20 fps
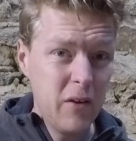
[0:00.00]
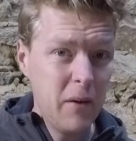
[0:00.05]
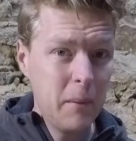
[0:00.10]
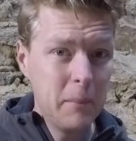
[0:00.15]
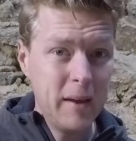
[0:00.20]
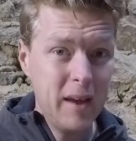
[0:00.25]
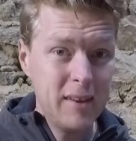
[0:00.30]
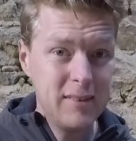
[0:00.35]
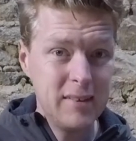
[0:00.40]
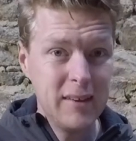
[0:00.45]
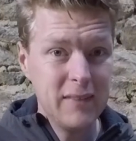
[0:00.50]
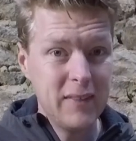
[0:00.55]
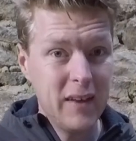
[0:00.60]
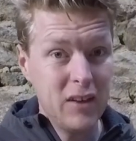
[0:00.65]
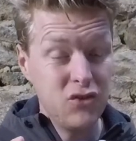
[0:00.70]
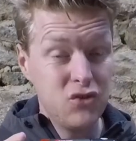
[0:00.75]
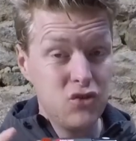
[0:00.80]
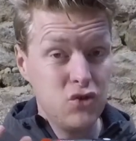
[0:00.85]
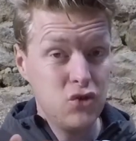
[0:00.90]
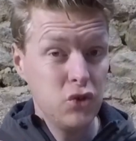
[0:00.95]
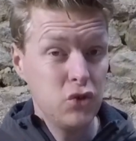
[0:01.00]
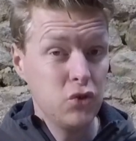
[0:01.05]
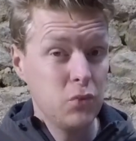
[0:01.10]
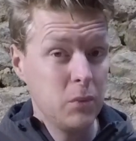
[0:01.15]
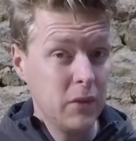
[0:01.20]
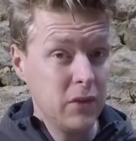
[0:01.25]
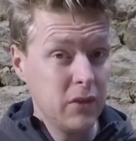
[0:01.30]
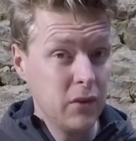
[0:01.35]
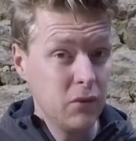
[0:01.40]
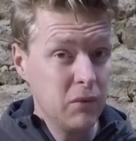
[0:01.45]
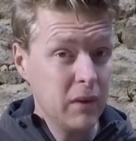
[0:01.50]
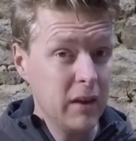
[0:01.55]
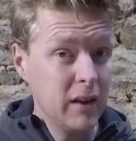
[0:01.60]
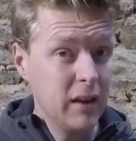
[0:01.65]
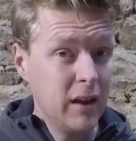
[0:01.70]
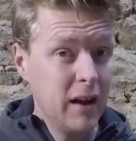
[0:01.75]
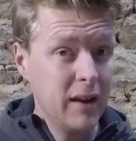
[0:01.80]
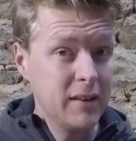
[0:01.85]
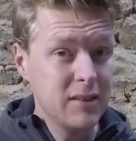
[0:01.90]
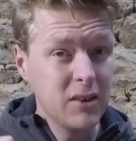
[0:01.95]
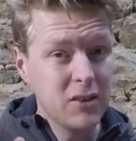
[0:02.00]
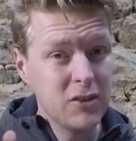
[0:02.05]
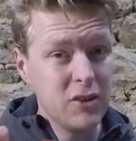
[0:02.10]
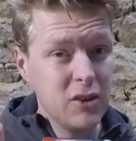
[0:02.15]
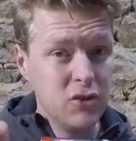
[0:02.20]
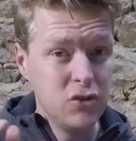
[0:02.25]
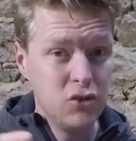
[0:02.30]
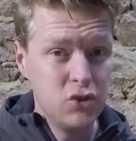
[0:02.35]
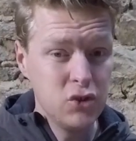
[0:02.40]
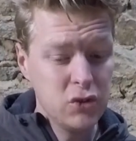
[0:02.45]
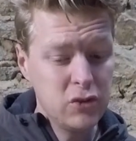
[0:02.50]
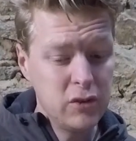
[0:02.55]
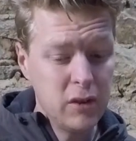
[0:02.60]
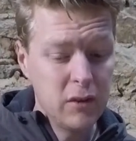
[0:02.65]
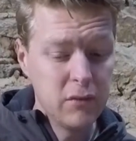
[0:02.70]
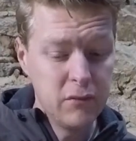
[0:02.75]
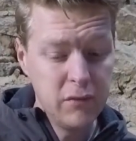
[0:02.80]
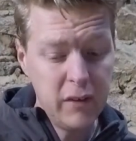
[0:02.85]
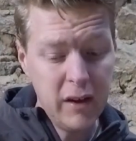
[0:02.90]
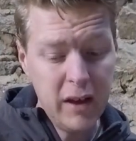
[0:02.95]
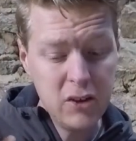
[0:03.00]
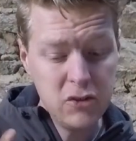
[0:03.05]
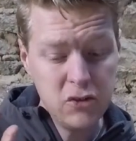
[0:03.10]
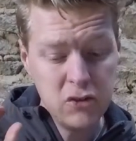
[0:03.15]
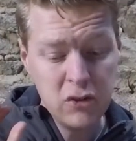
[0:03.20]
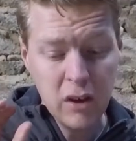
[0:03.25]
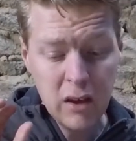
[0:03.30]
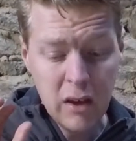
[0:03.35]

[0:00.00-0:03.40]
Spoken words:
I'm guessing that's just with the rear light on and just on flash.